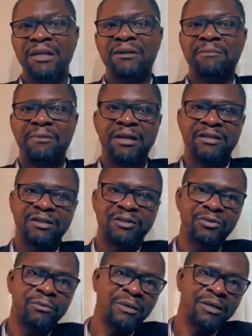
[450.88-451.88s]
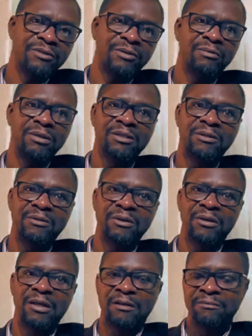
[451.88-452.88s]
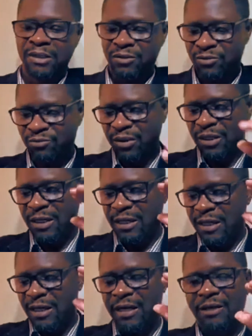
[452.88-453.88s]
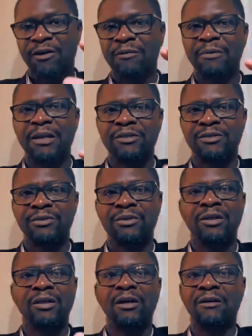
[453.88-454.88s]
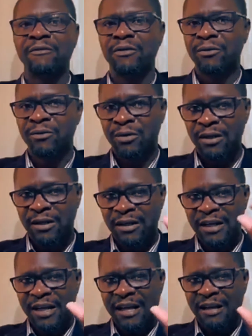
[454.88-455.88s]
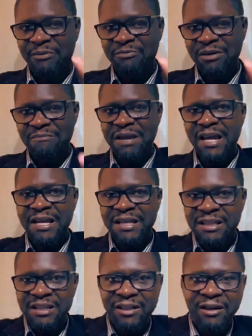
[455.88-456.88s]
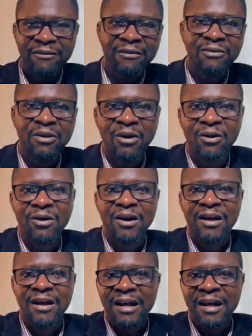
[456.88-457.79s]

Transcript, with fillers: Be a blessing to Pastor Wales Goriola Ministry. And God bless you. Love you and remain in the love of God.